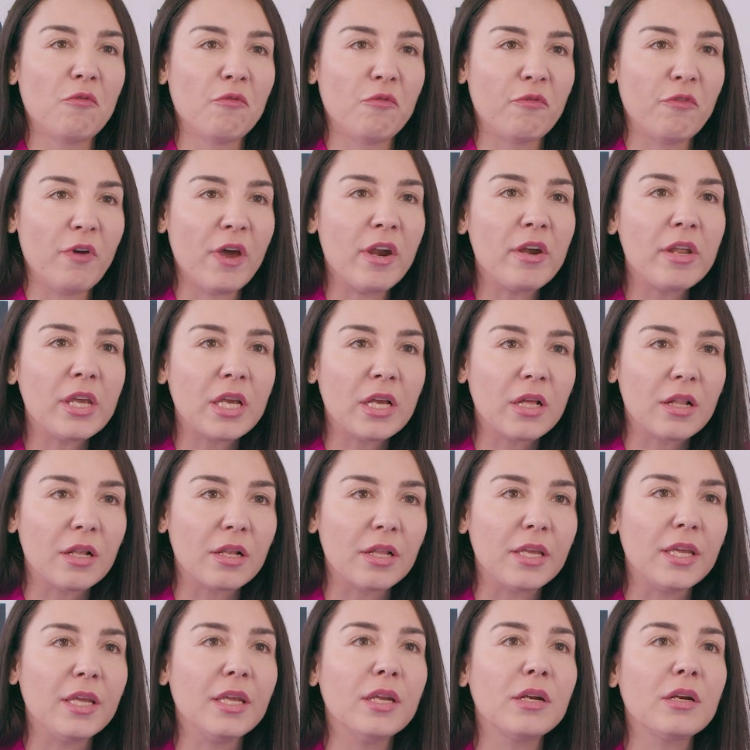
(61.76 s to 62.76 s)
very
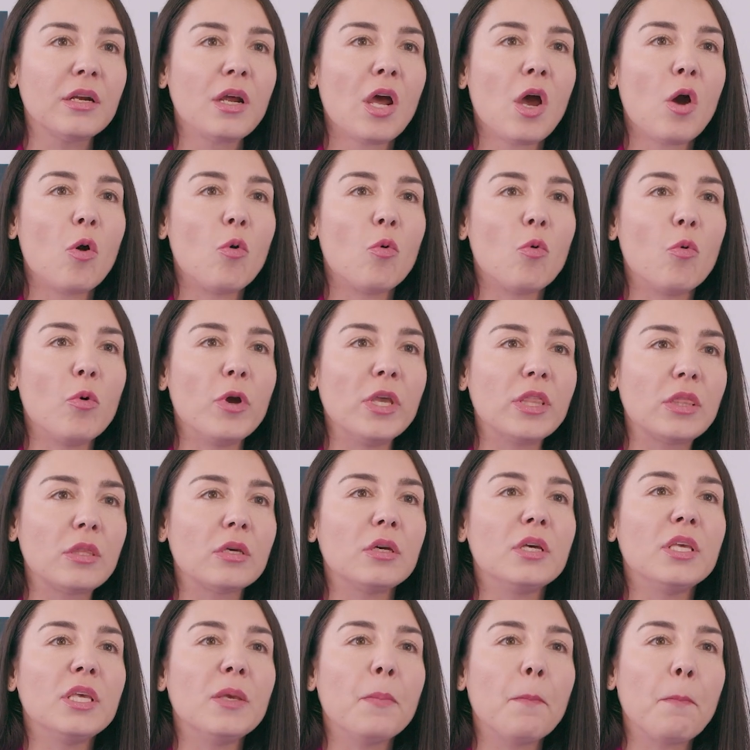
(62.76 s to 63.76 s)
clear with
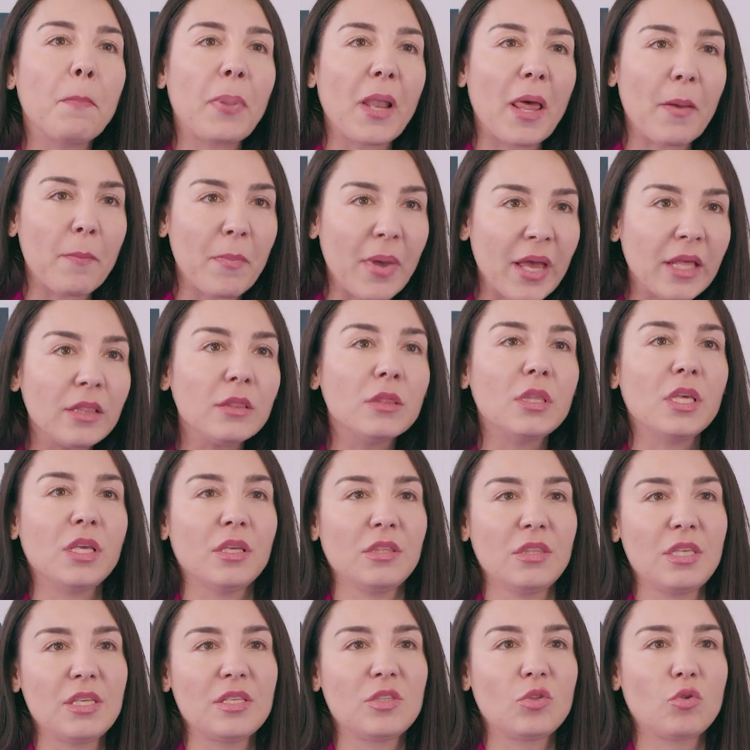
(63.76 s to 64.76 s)

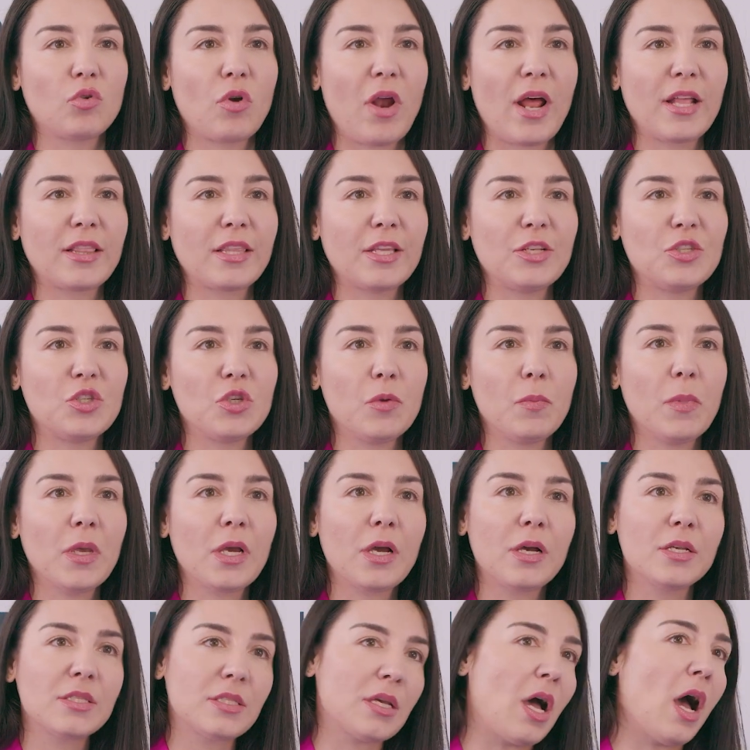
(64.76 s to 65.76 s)
implementing this strategy,
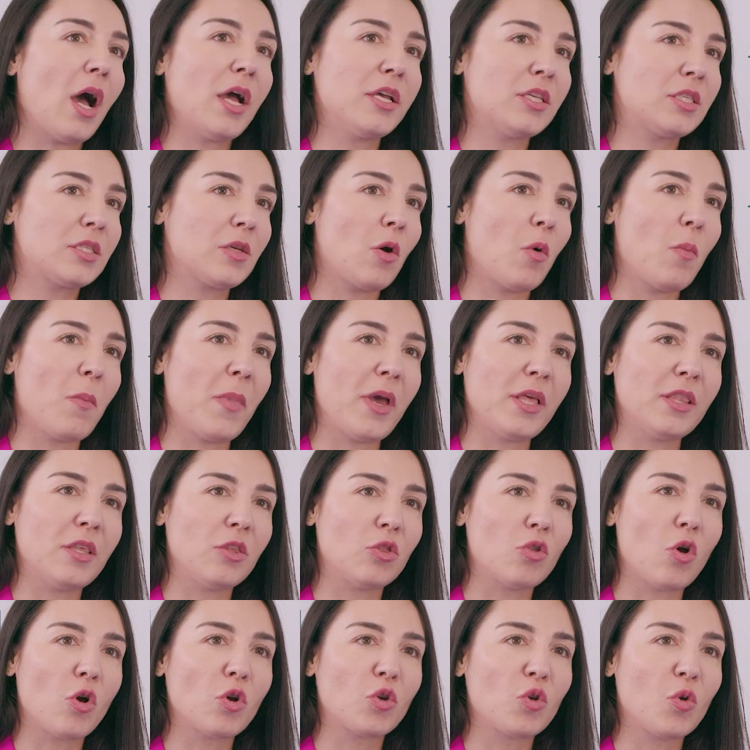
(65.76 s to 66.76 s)
because I saw
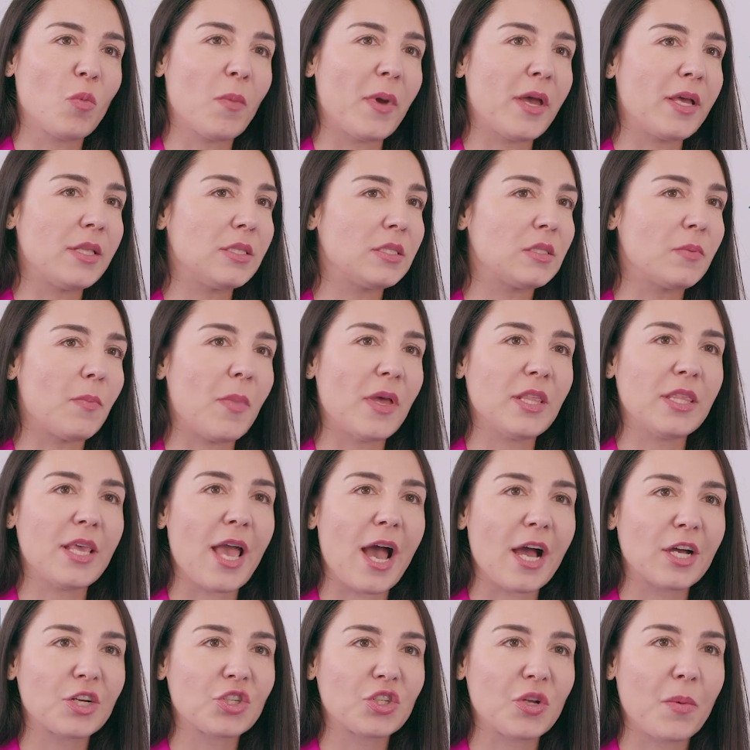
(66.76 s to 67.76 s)
many documents, many
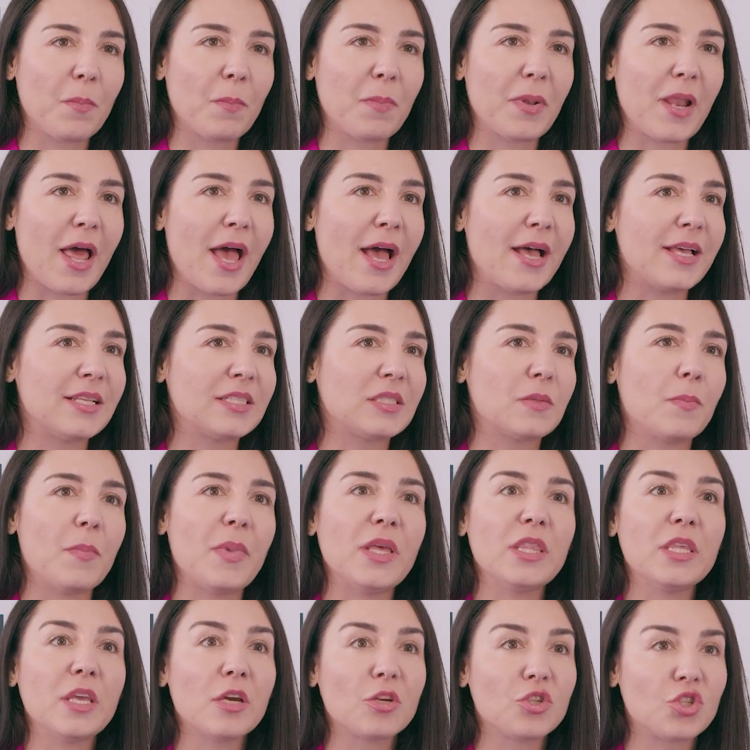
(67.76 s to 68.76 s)
action plans,
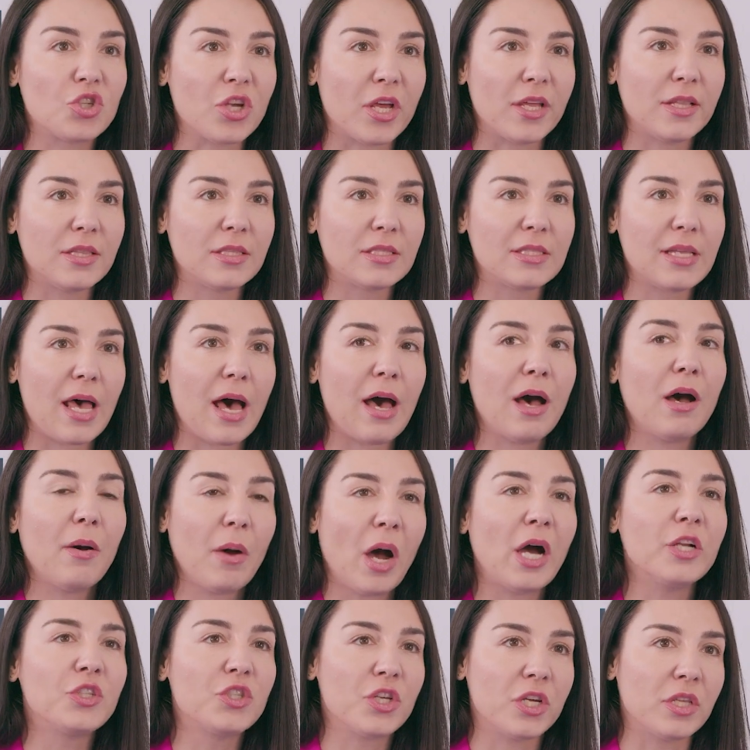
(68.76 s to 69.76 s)
many
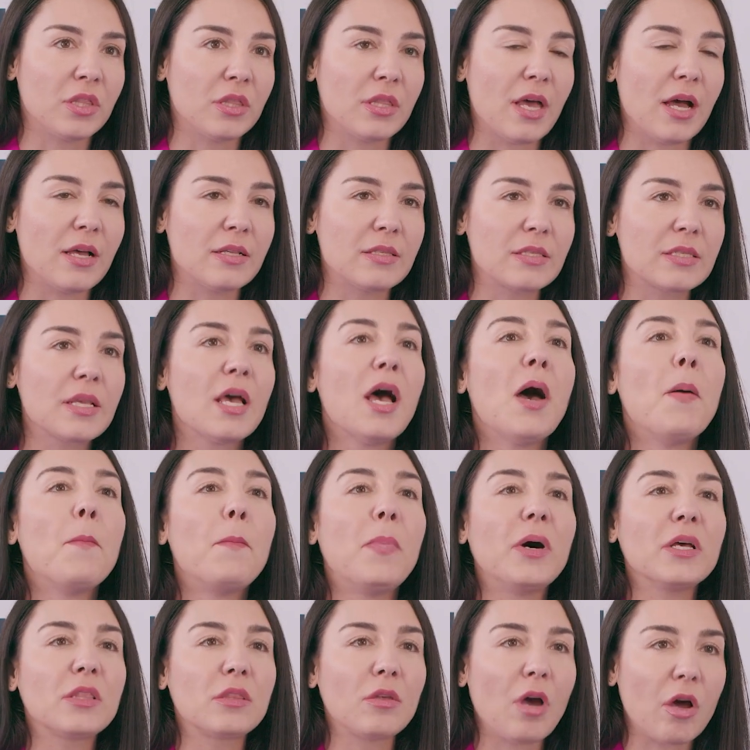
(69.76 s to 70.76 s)
agendas,
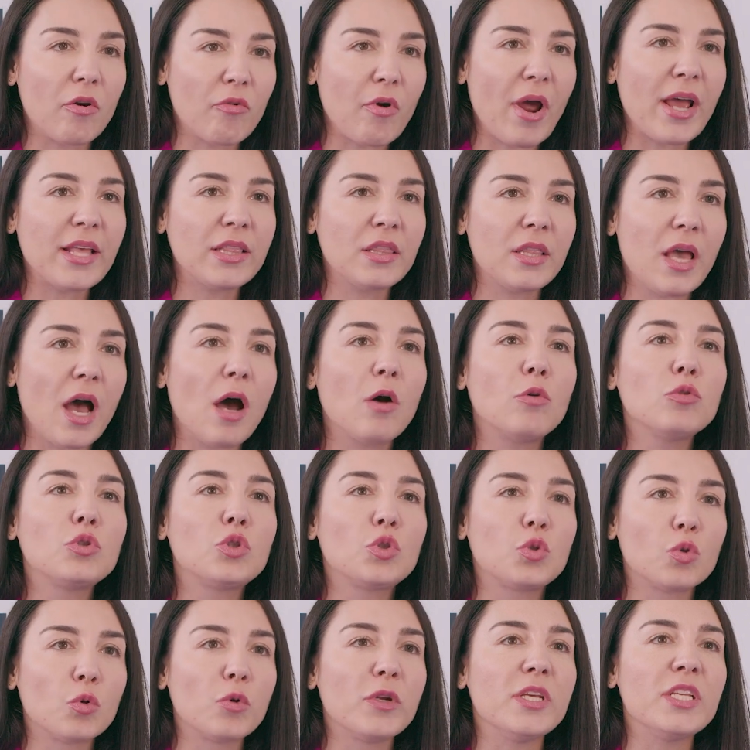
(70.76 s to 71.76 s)
but right now
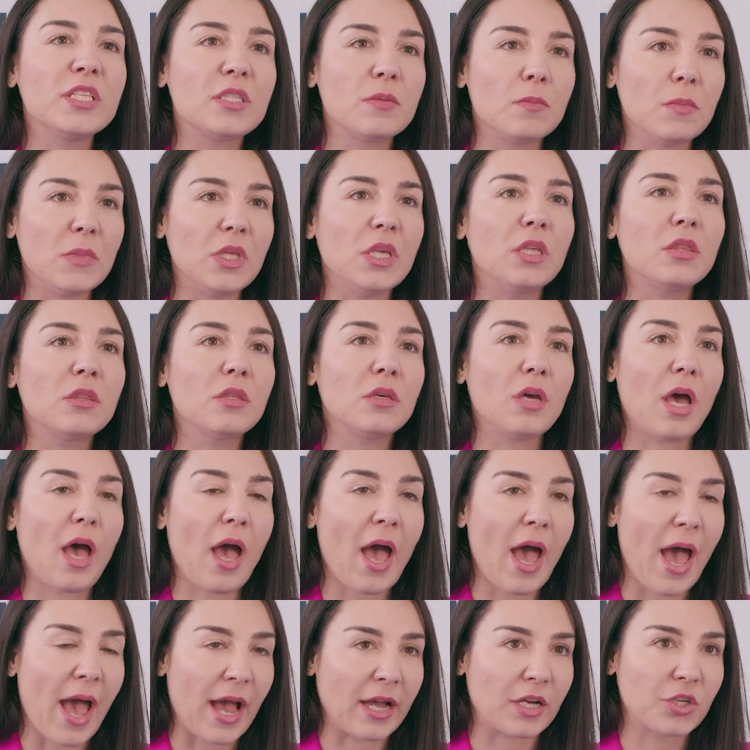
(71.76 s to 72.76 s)
tourism need
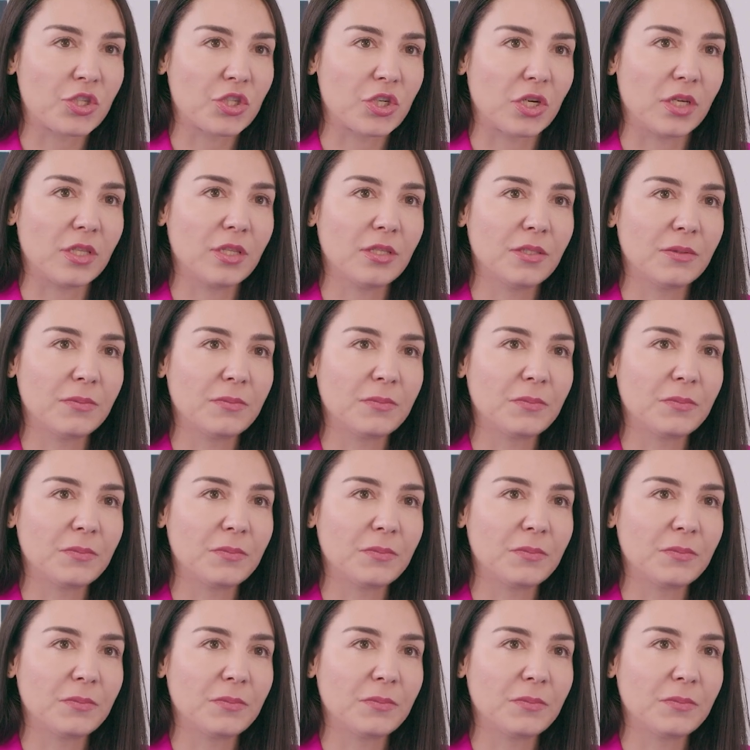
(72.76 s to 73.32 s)
action.